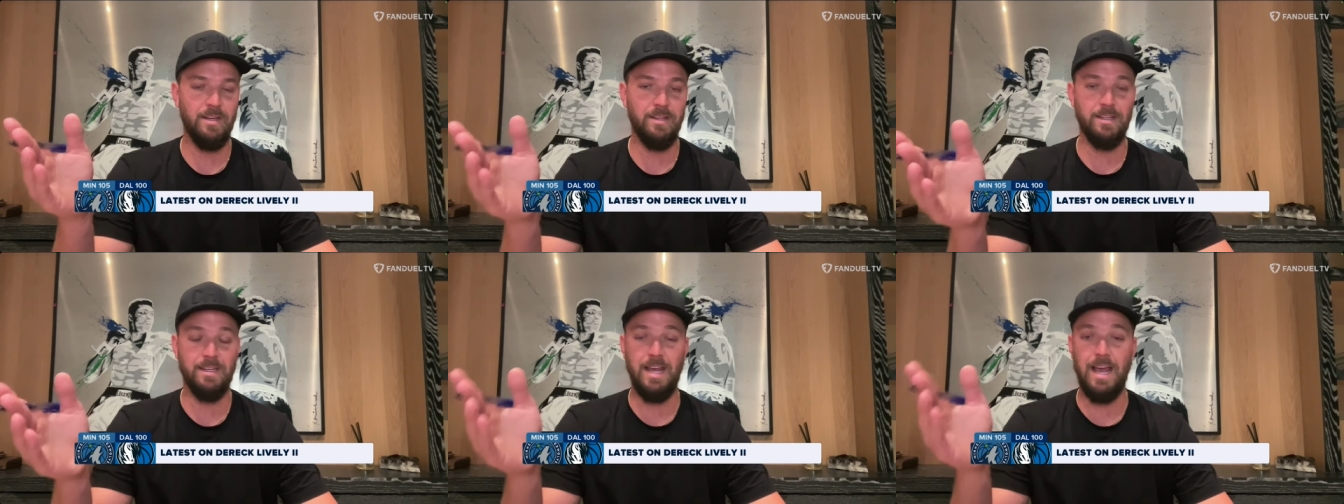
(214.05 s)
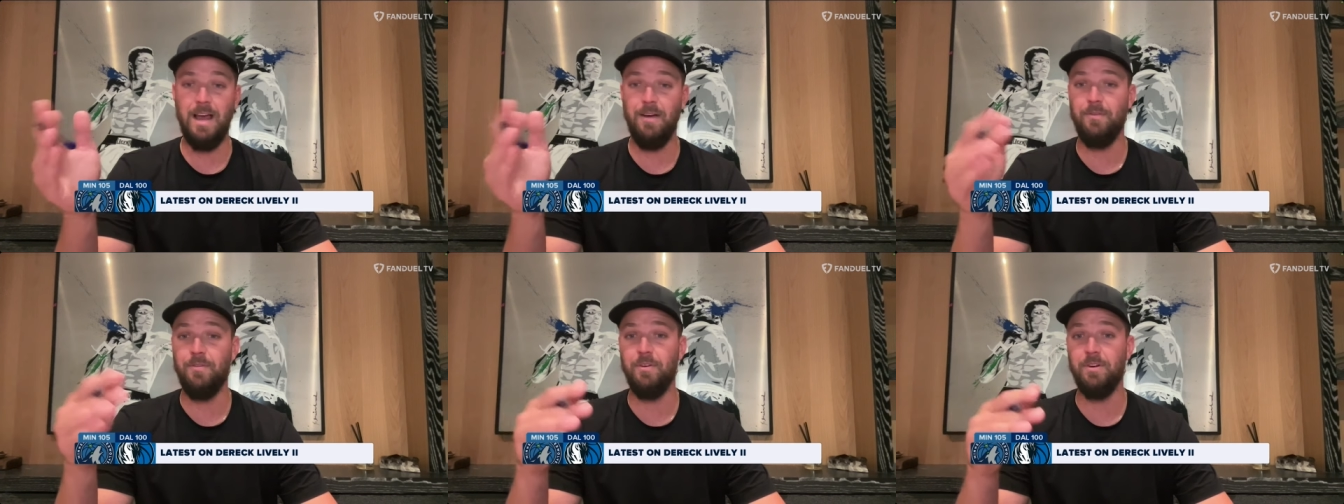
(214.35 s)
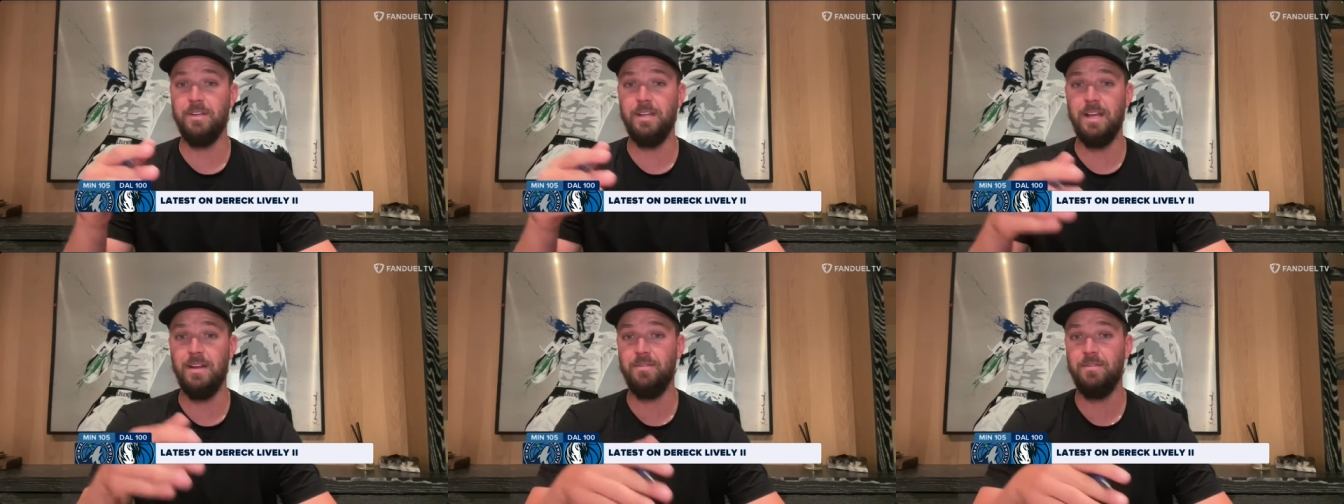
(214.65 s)
And
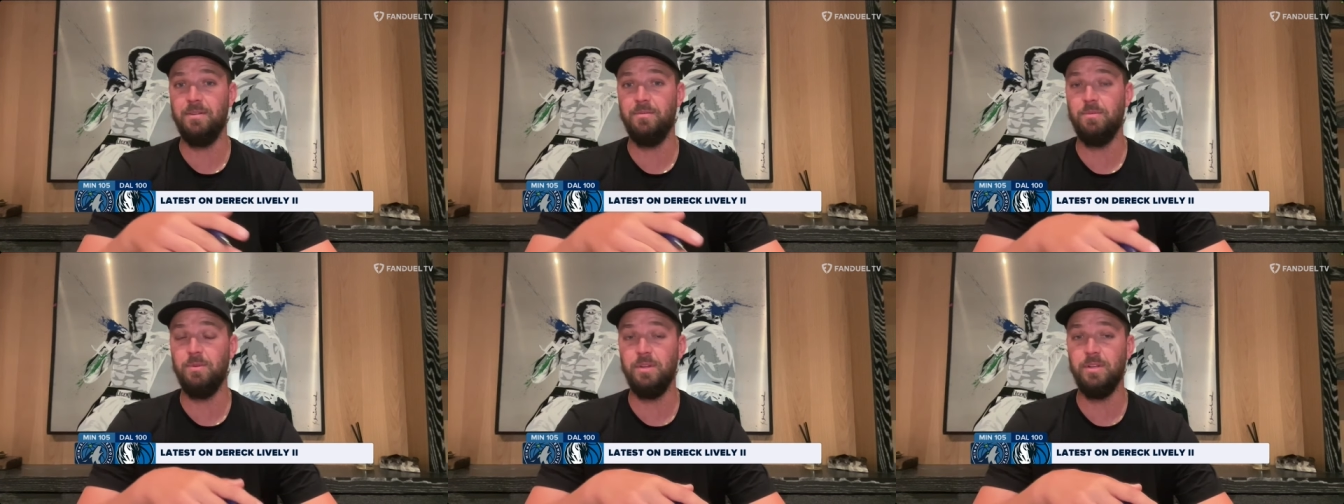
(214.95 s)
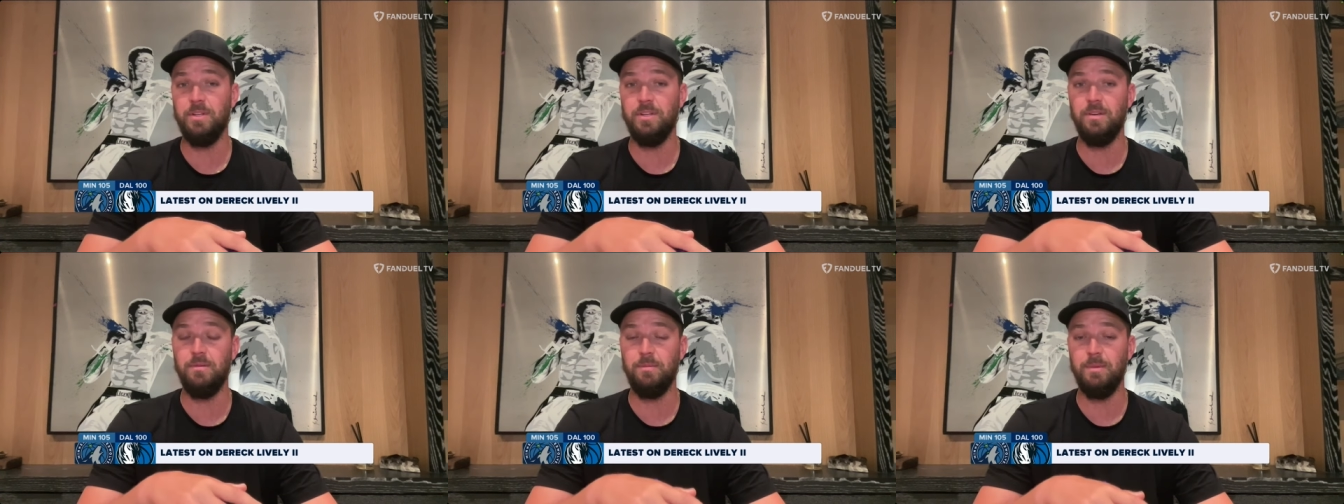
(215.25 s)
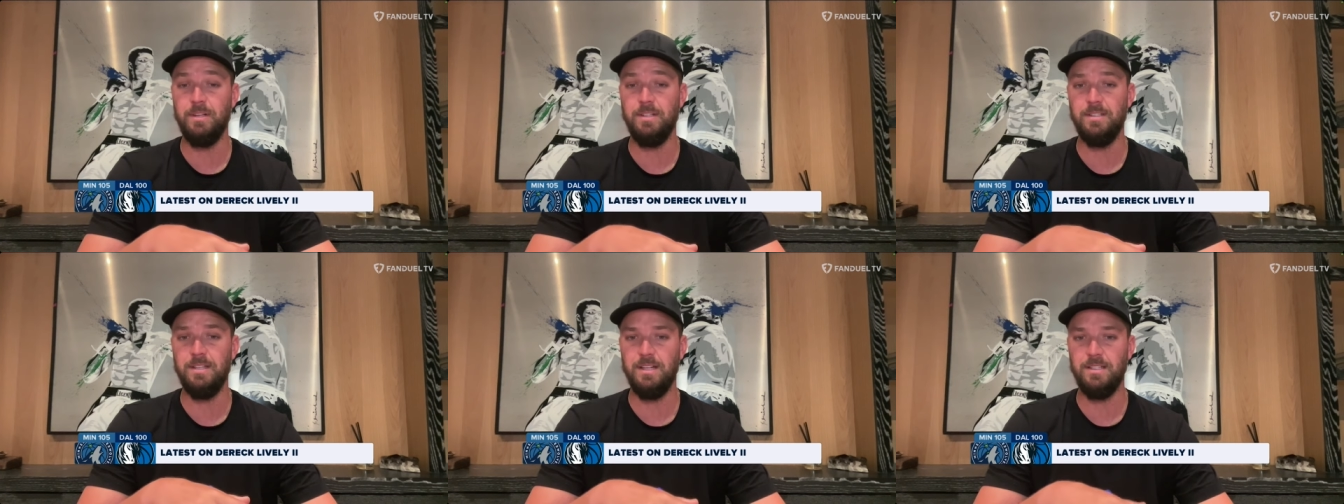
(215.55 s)
Gafford gave them really good
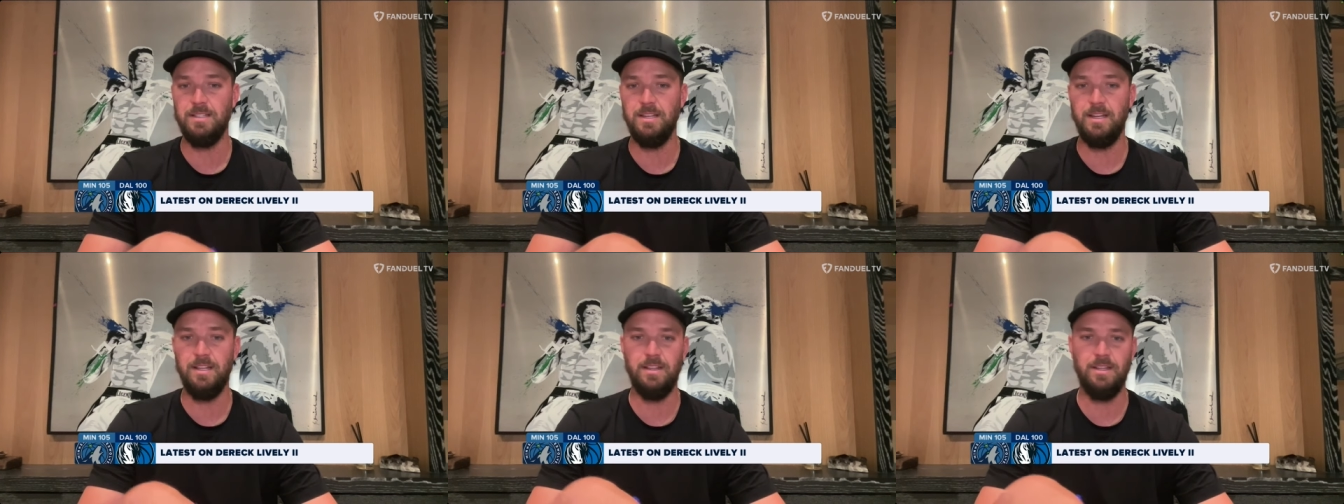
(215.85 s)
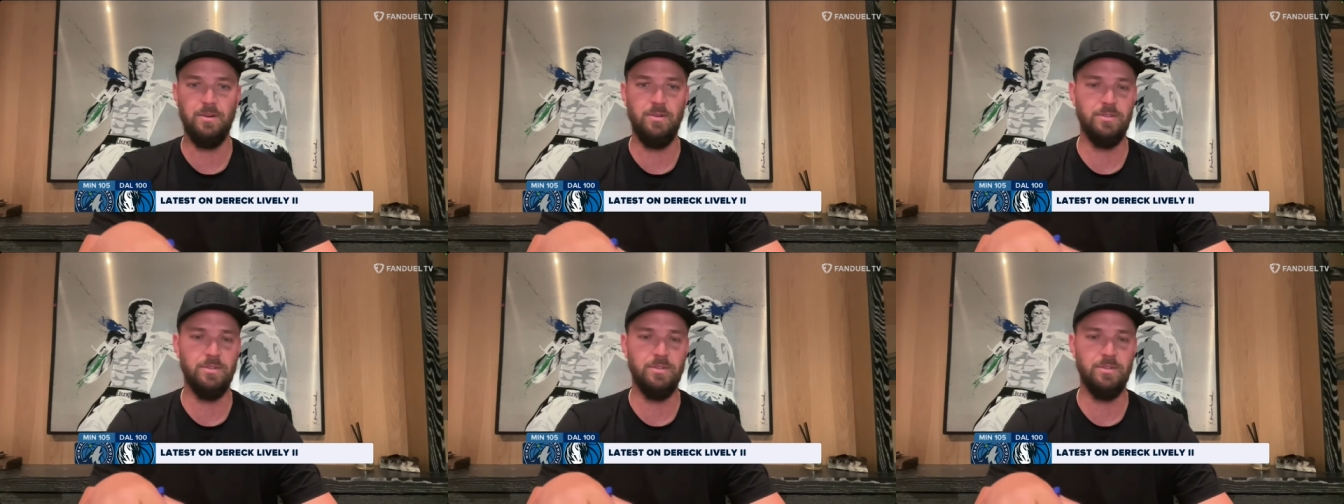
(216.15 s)
minutes last night.